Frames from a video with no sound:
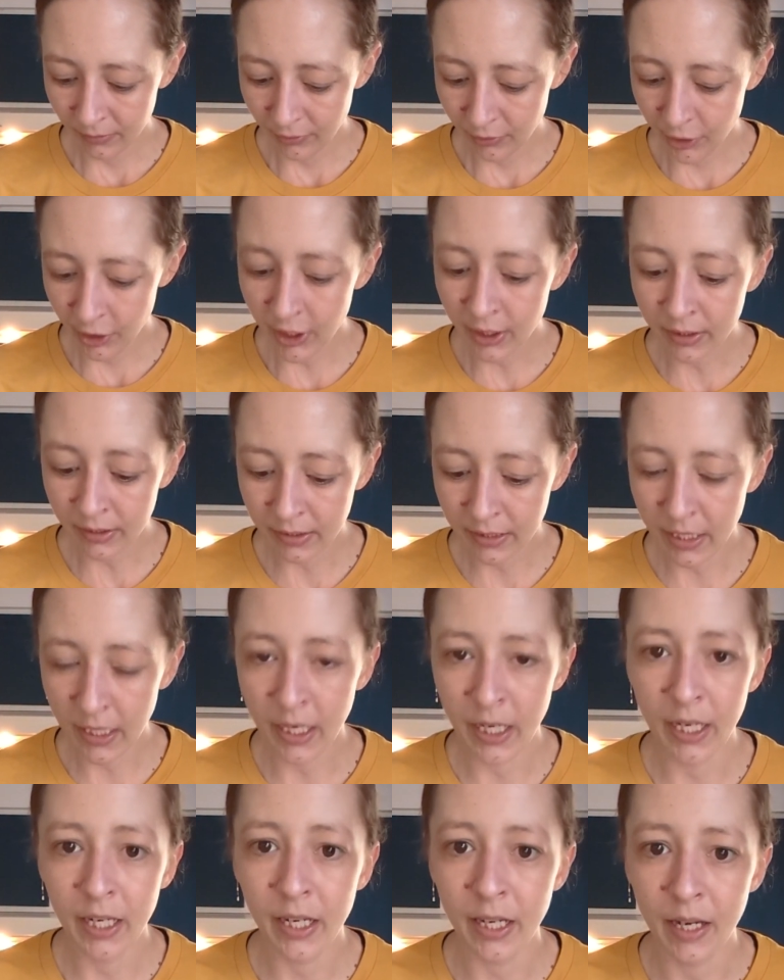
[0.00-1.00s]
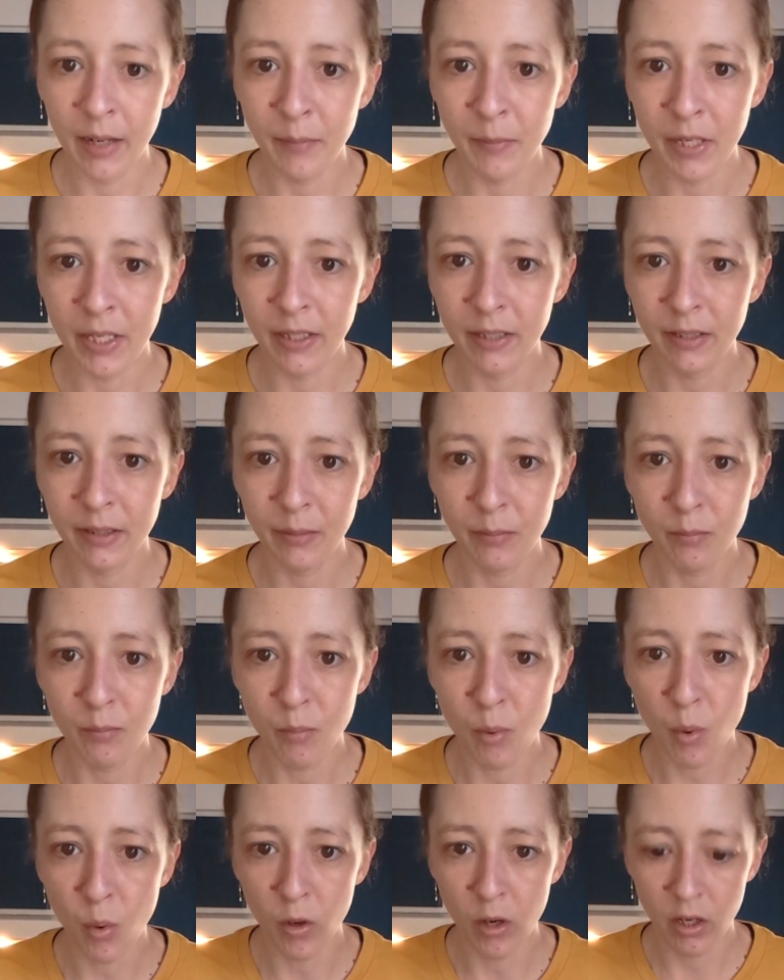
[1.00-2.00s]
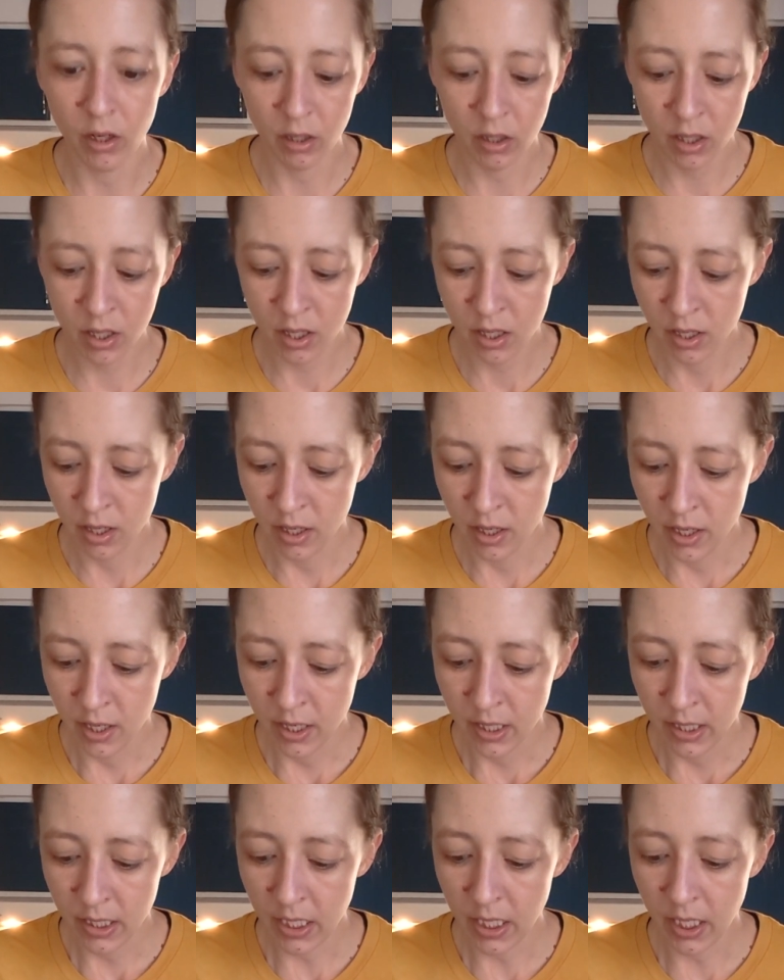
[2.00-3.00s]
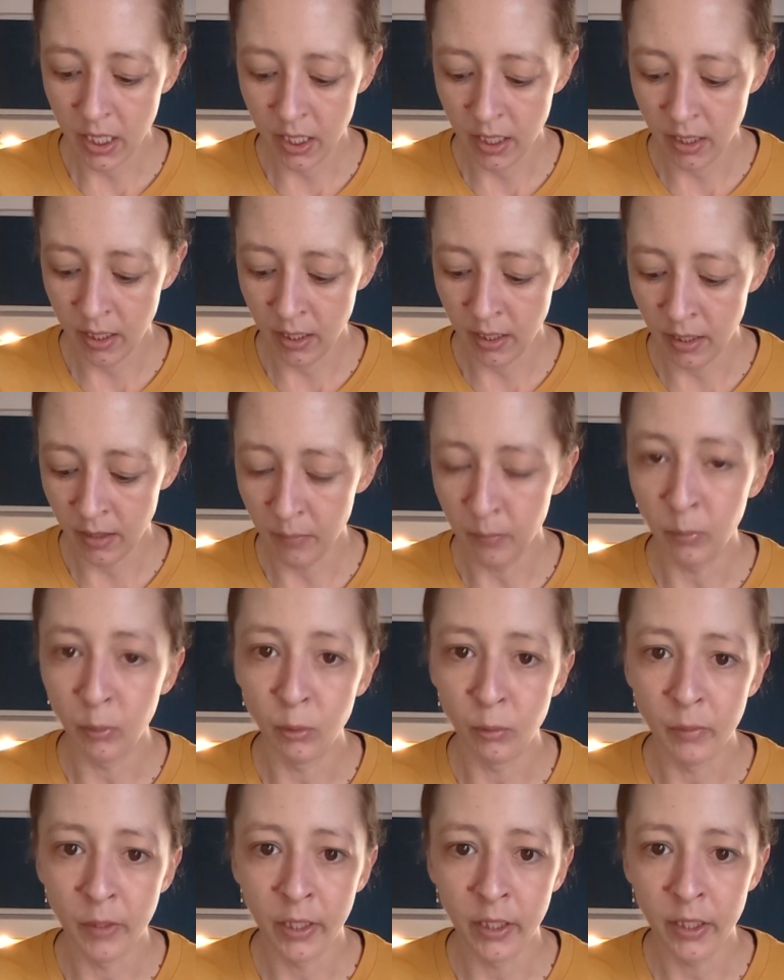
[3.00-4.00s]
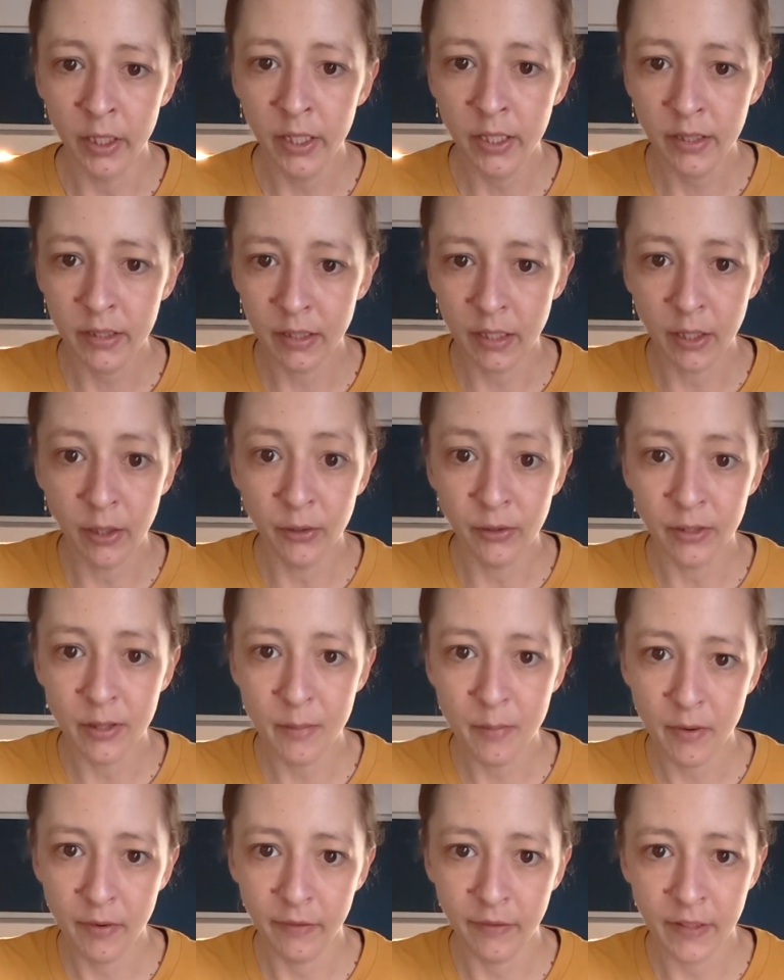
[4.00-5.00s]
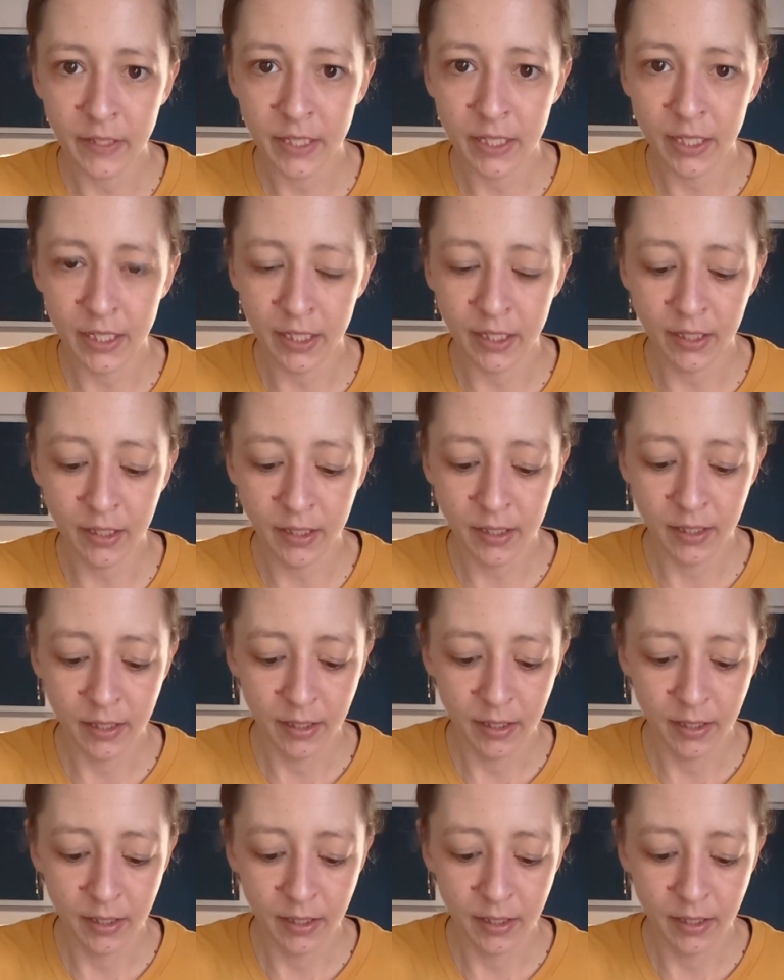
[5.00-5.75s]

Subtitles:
cheesecake, I made some more. They had blueberries, and I used the muffin pan.